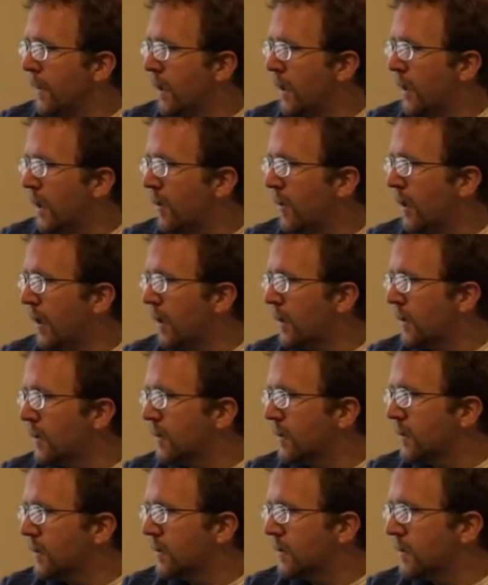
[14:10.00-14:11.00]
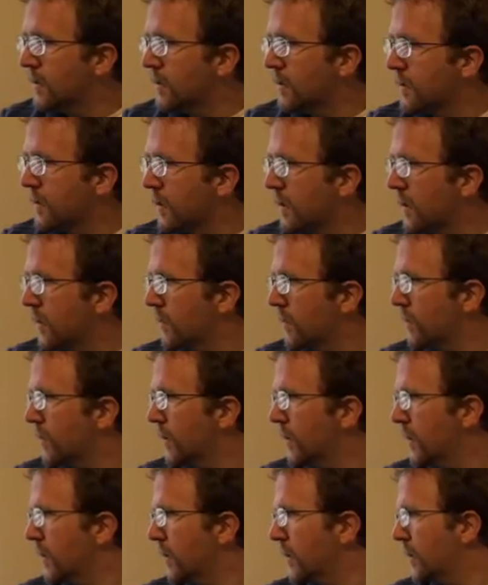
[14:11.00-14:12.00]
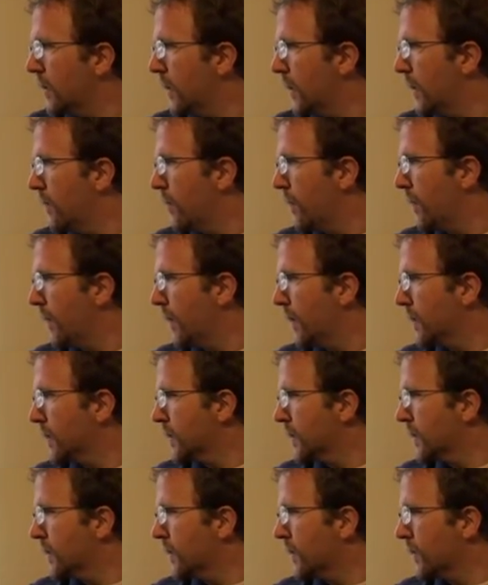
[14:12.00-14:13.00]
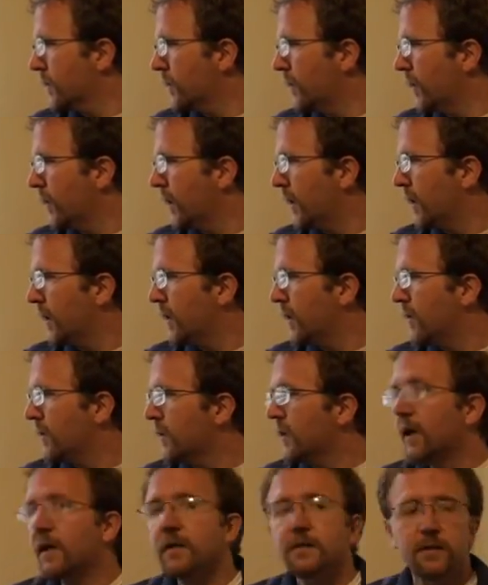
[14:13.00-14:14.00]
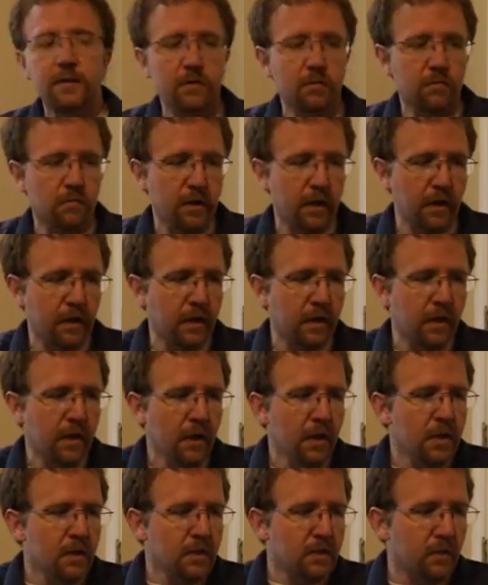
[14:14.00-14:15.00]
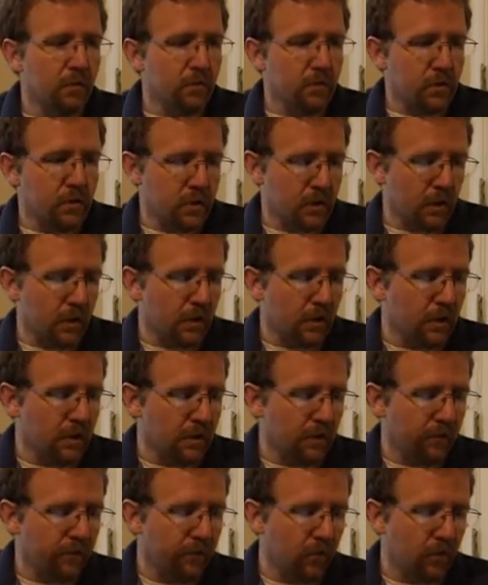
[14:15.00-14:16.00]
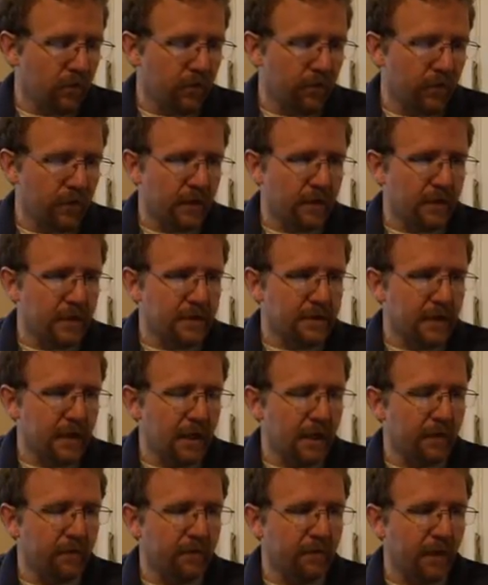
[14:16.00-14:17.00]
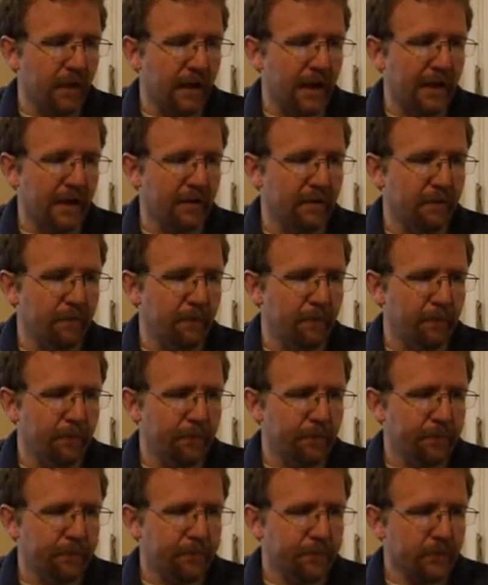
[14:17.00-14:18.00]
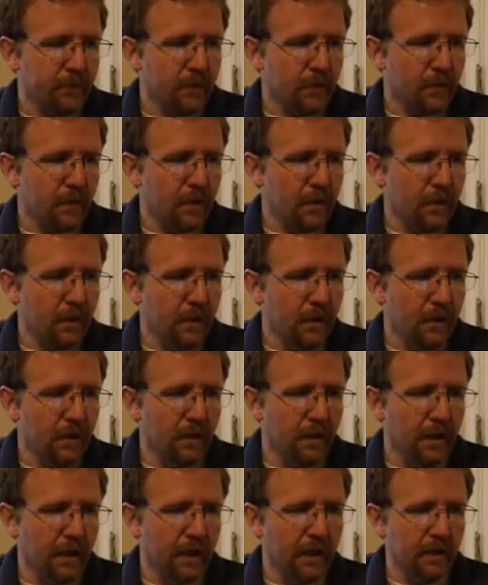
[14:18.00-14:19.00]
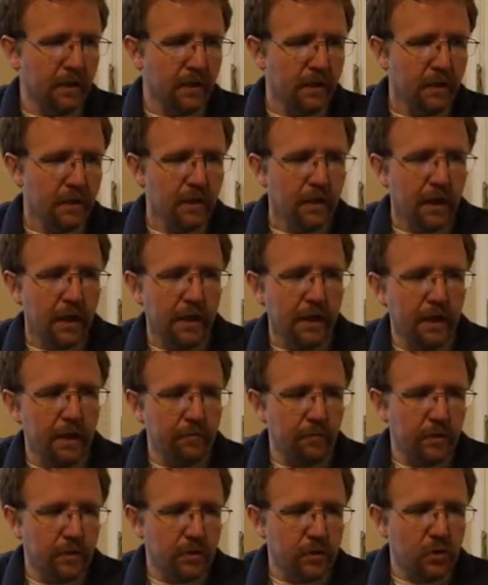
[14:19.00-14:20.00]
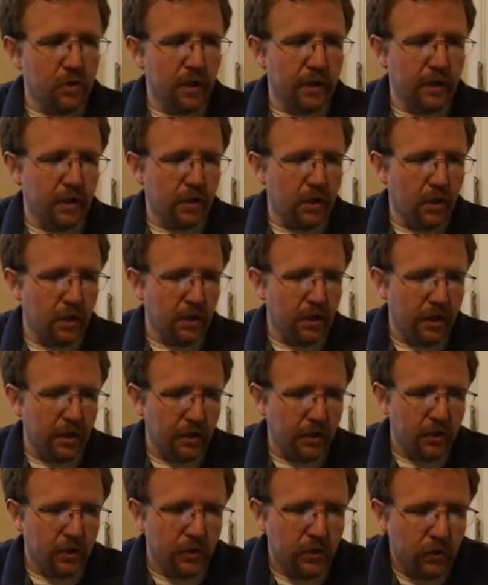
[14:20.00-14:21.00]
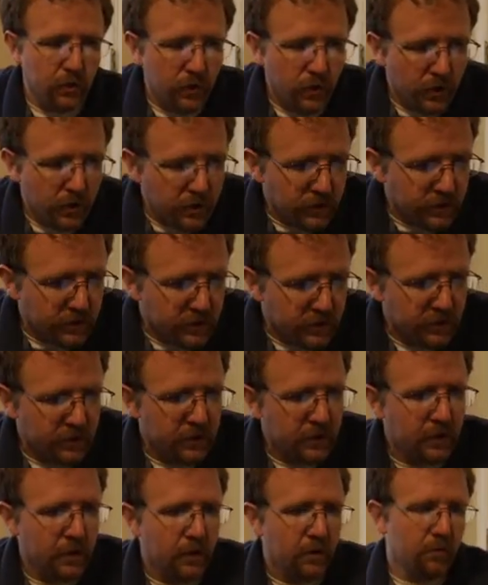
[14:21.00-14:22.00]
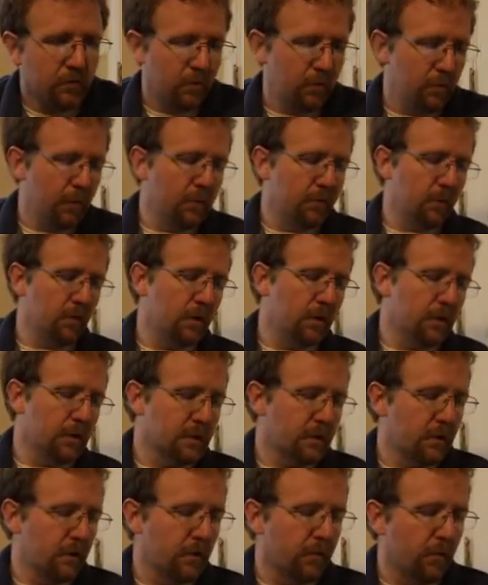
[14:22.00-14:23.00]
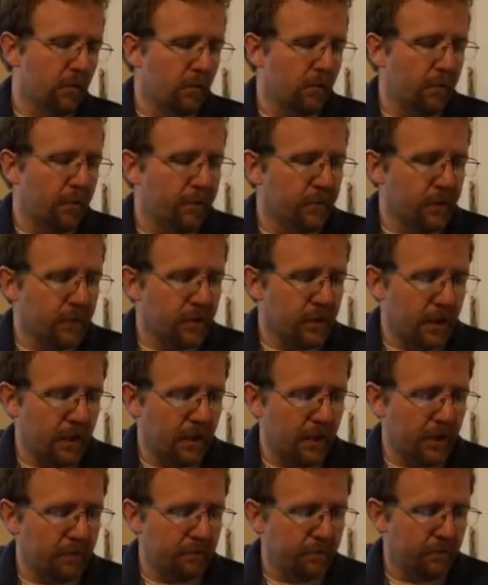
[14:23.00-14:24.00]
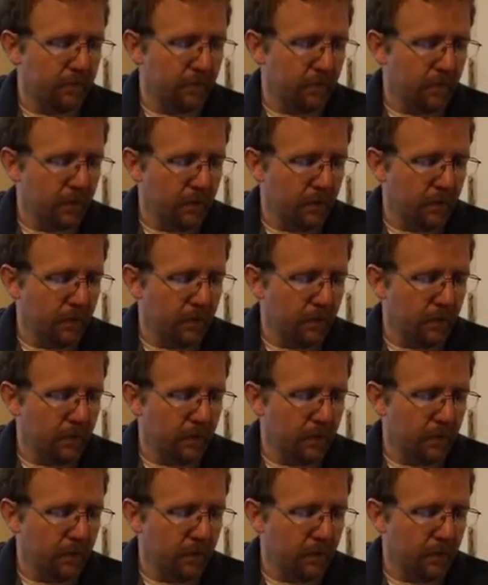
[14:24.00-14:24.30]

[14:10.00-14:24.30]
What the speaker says: All right, let's get started with it. I'm about to click play. You guys get ready. So we're starting on the 4th fret. That's A flat. All right, and I'm going to try to call out the chords. Remember, let's go over them one more time.